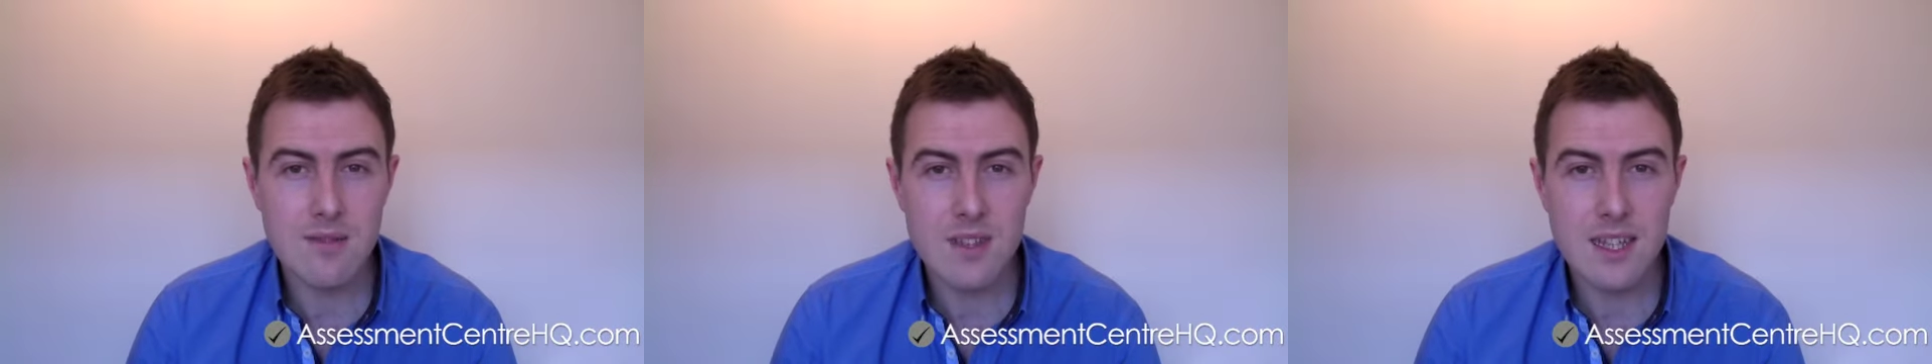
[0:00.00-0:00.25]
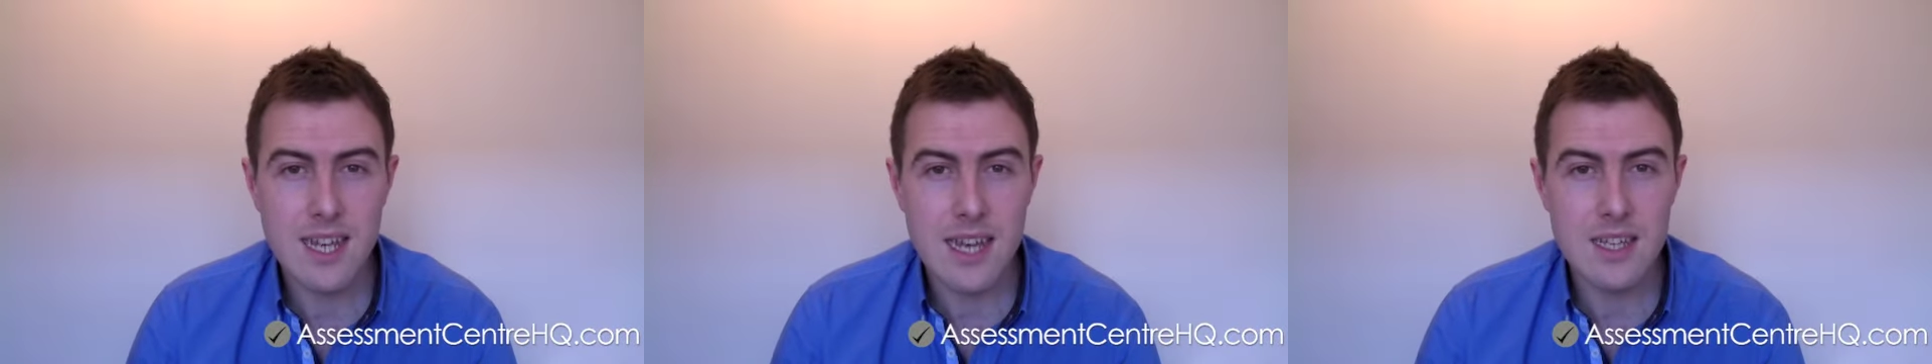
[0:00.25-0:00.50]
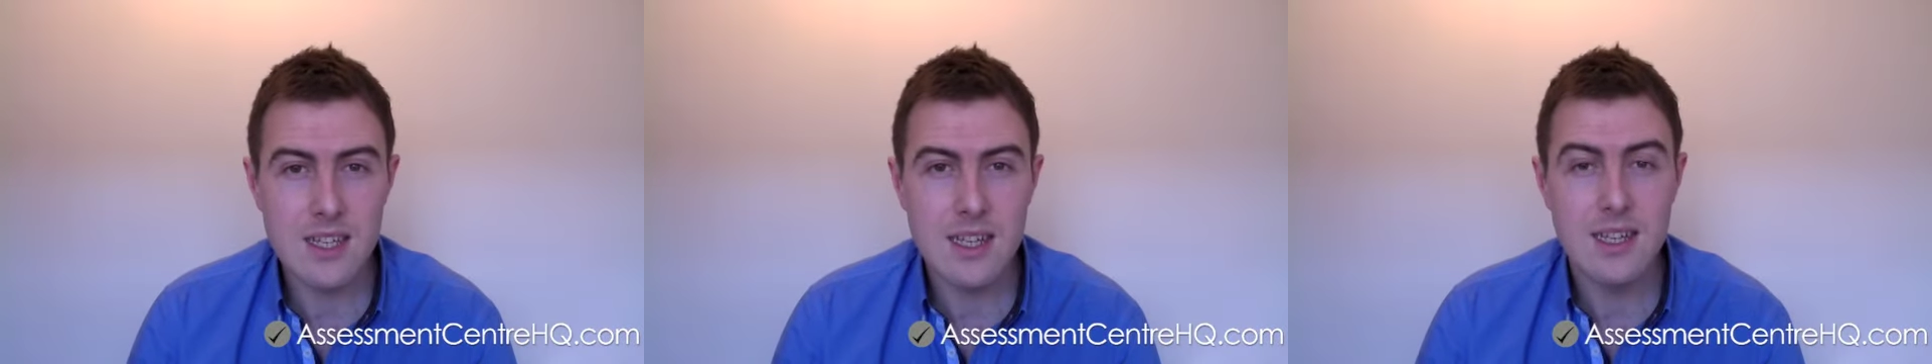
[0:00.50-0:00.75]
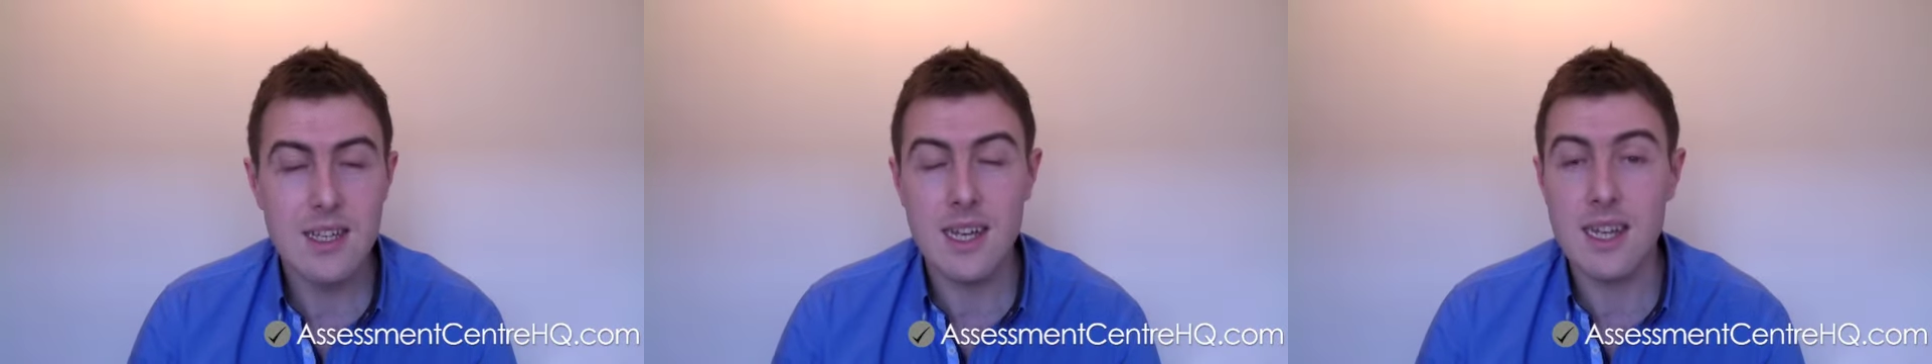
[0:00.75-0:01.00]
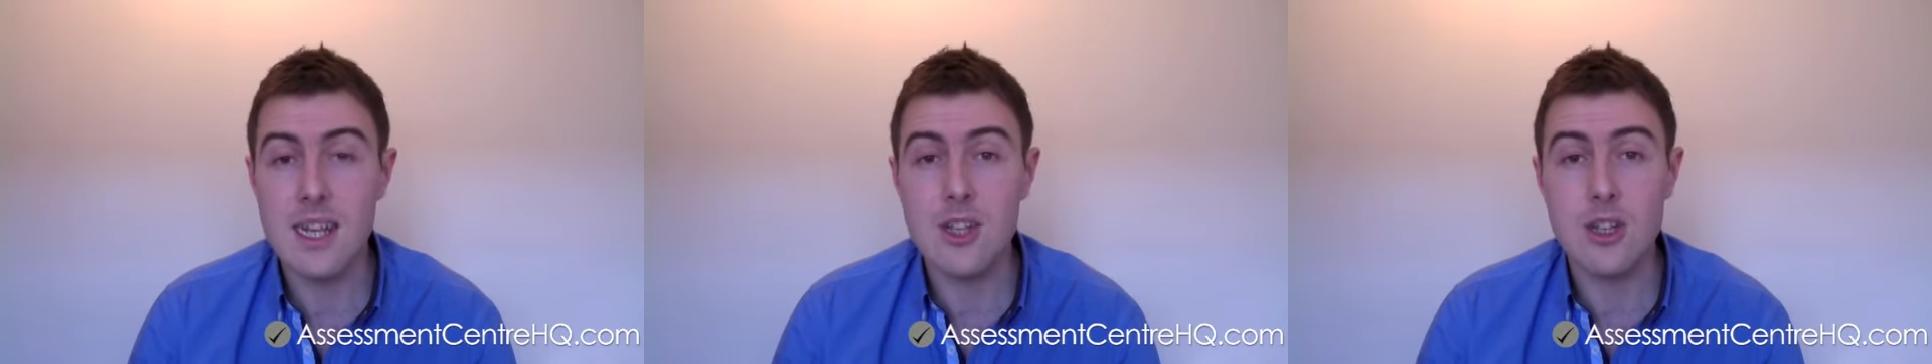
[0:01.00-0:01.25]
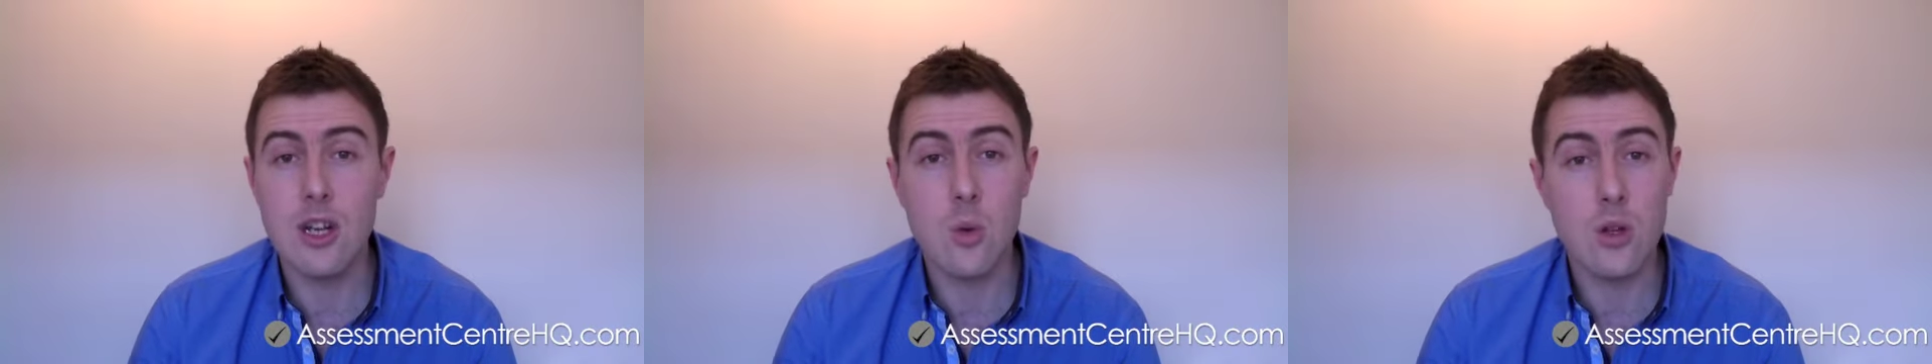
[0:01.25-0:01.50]
the test. It lets
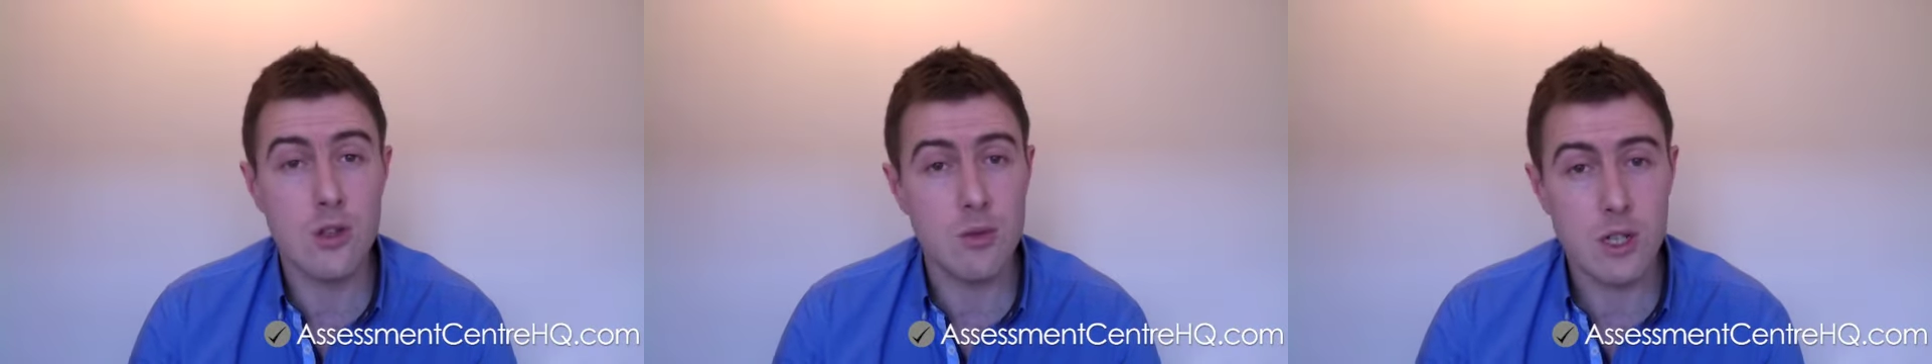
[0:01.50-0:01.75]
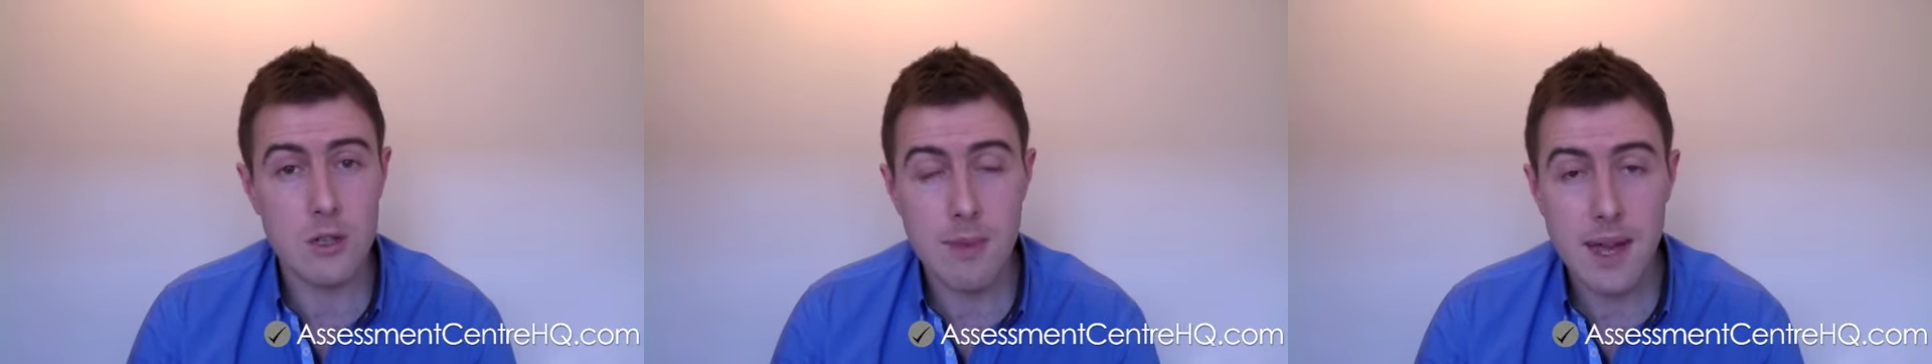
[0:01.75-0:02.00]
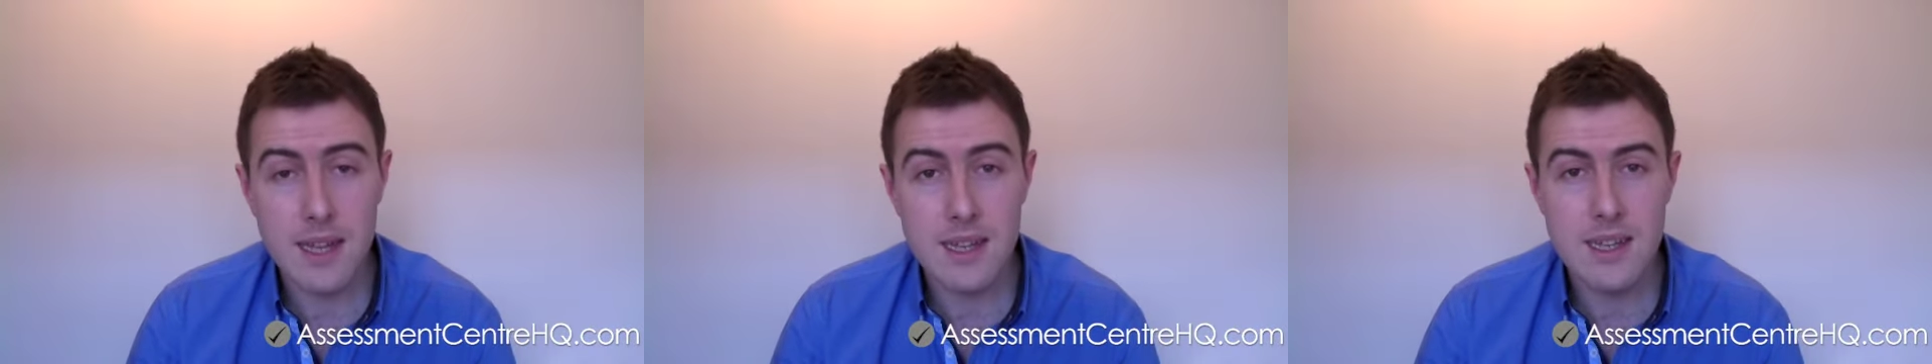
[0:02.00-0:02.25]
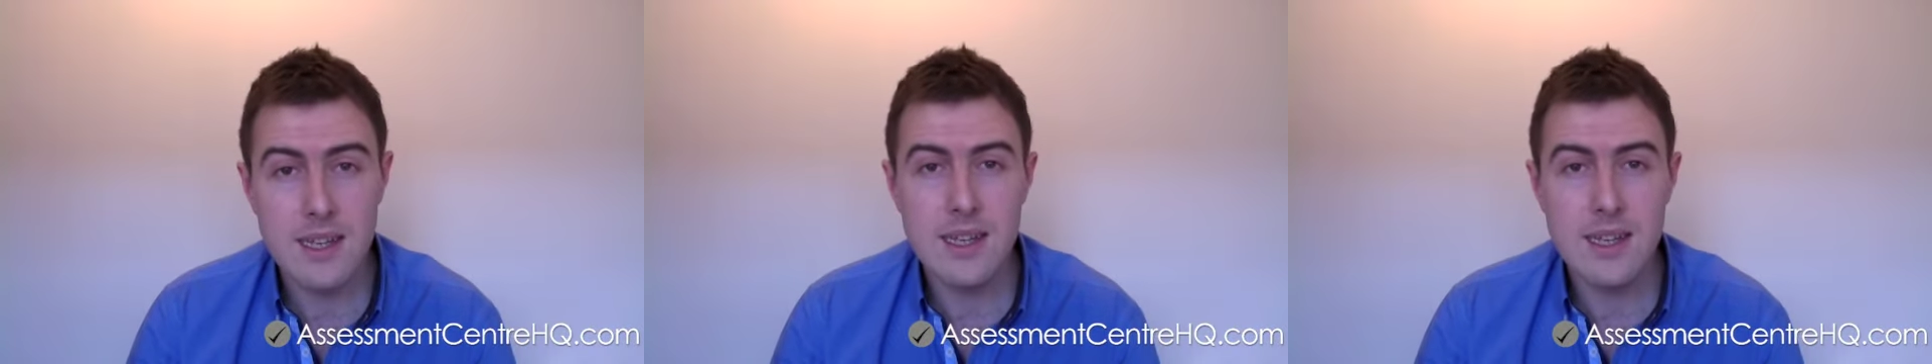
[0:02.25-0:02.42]
you know what to expect.